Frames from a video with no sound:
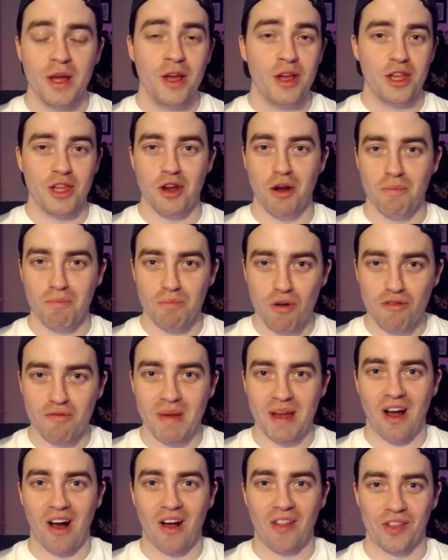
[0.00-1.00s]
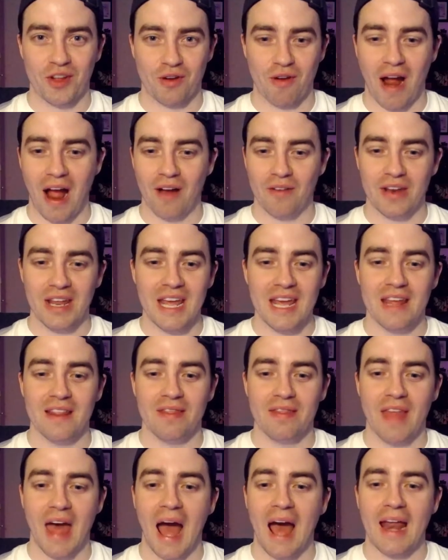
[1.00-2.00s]
you know, movement on the ground in
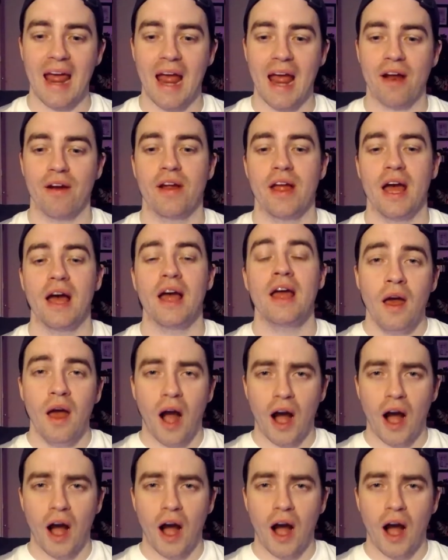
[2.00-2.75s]
that area.